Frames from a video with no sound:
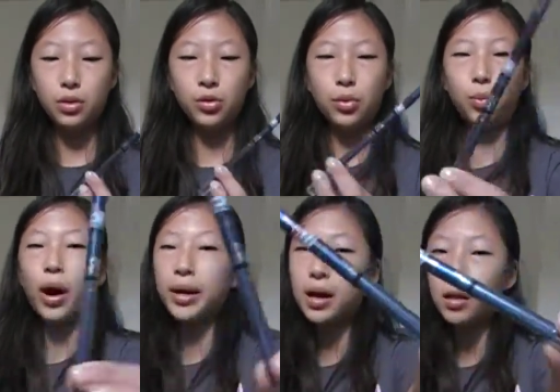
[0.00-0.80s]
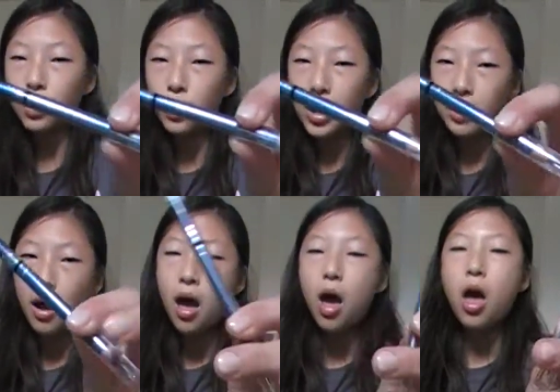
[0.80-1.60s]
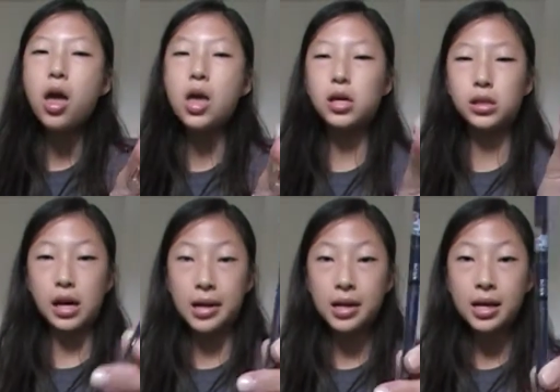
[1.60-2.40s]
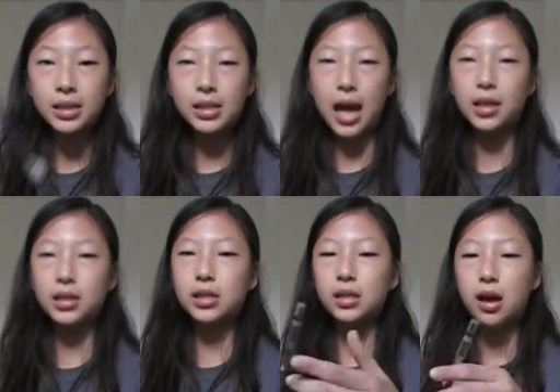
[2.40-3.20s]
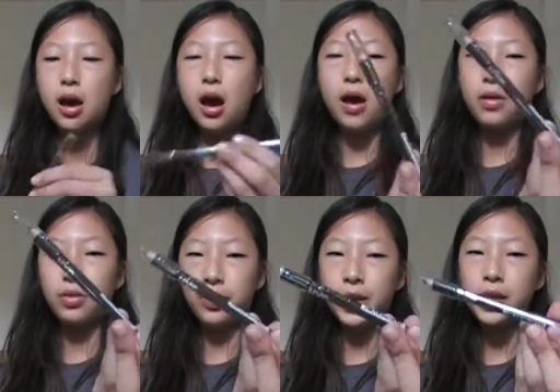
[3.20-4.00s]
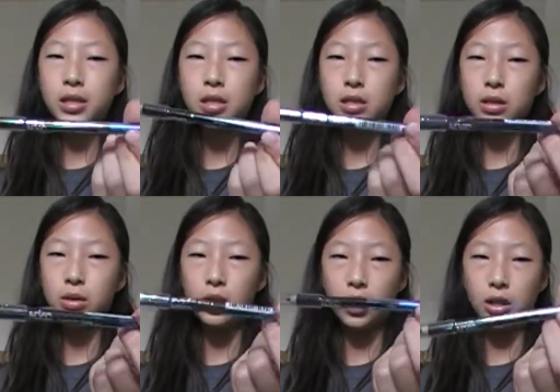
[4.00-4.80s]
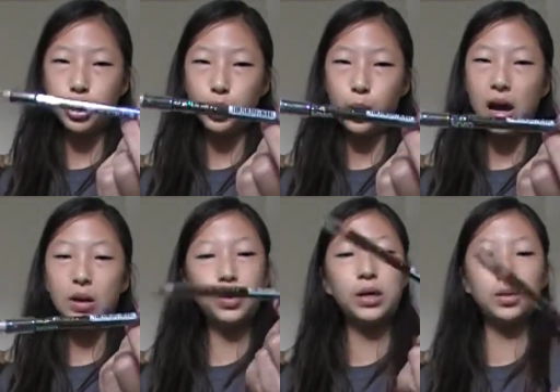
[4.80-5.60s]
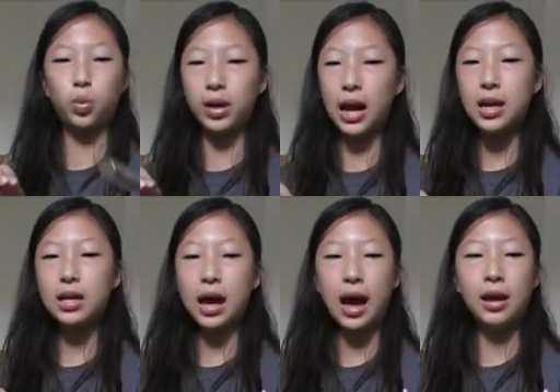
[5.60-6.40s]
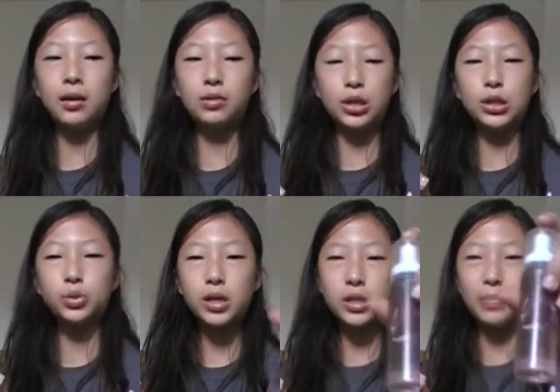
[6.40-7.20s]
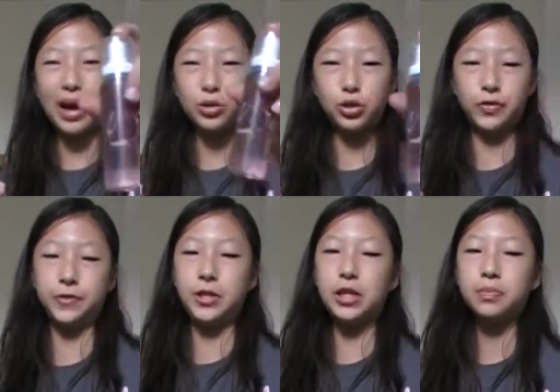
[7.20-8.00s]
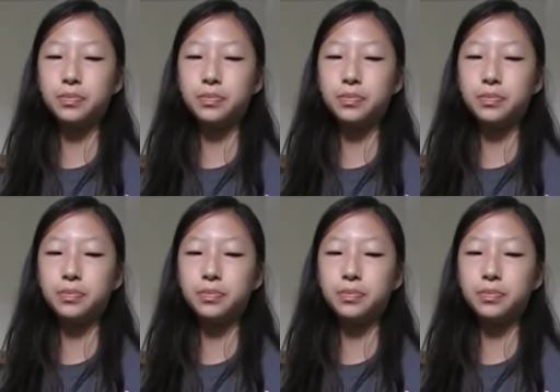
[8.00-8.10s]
the one color one is 99 cents, and then this the duet was one ninety nine. This was about two fifty.